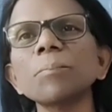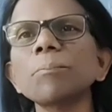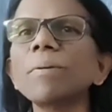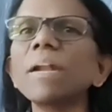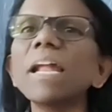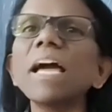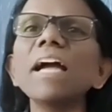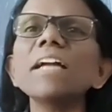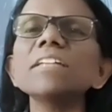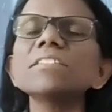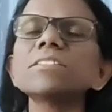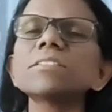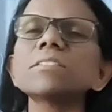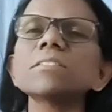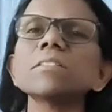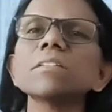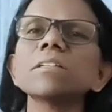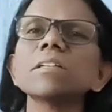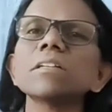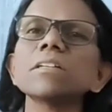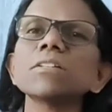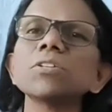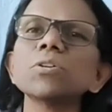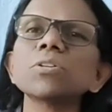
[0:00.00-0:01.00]
plants,
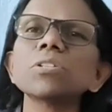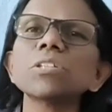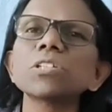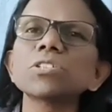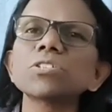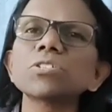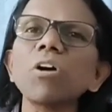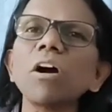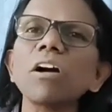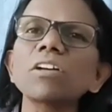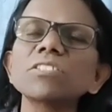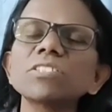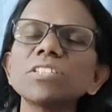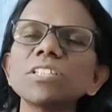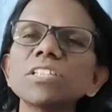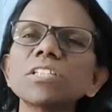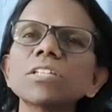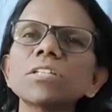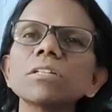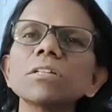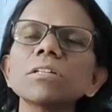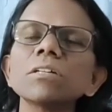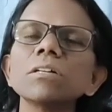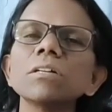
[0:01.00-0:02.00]
due to the
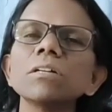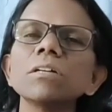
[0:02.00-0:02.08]
toxic